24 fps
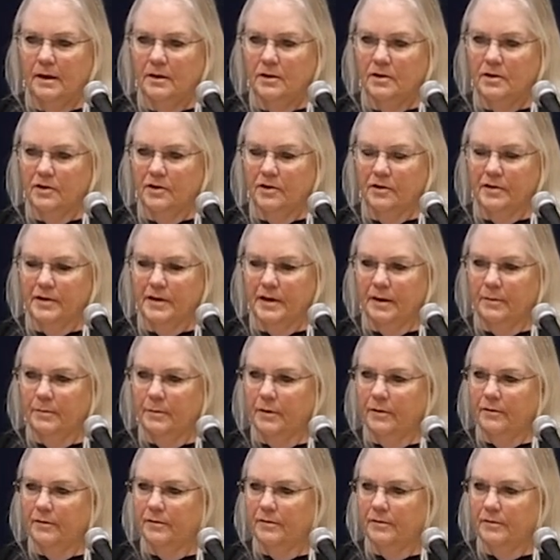So you'll see it
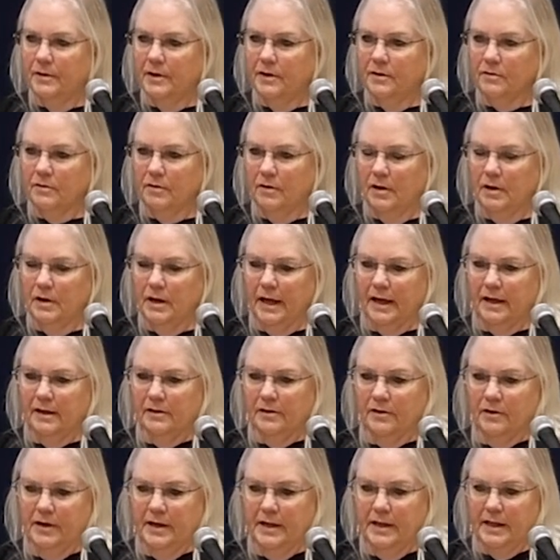move. These are all like
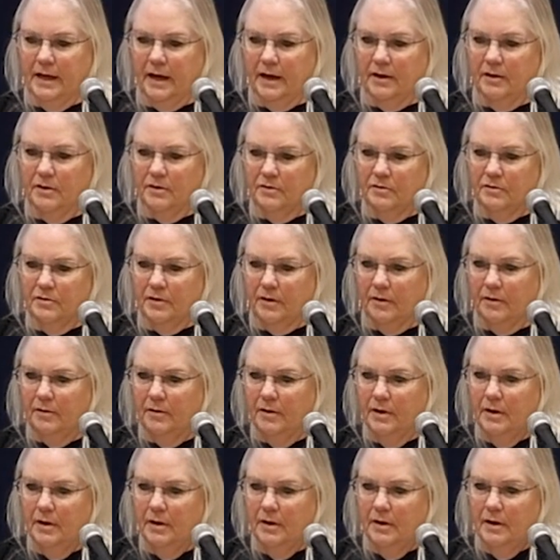30 seconds or so.
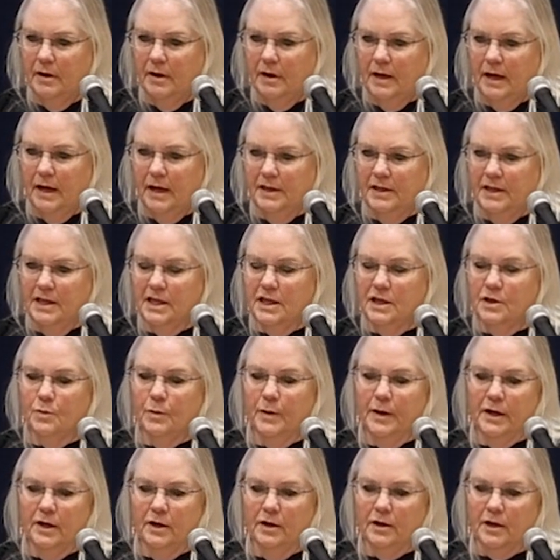And this is
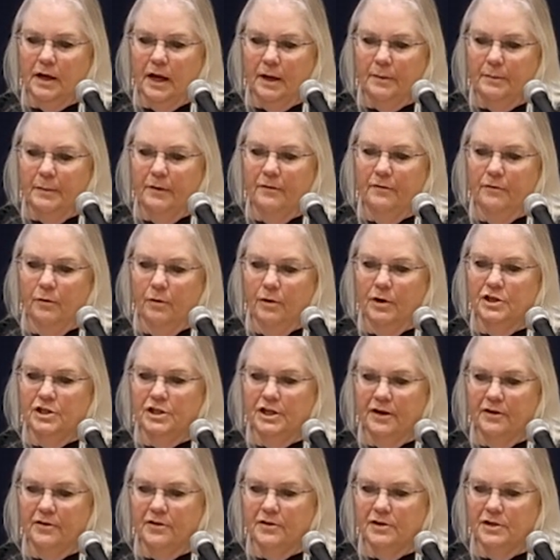what it looked like before
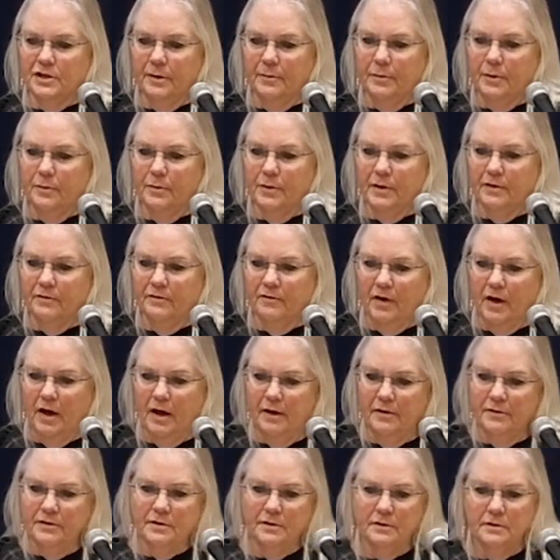GSOW was
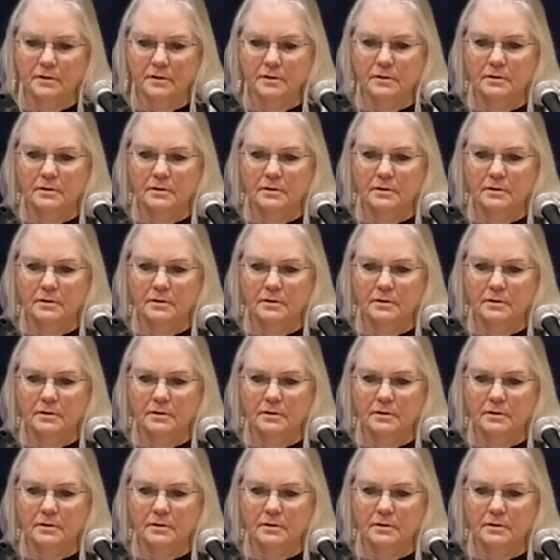involved.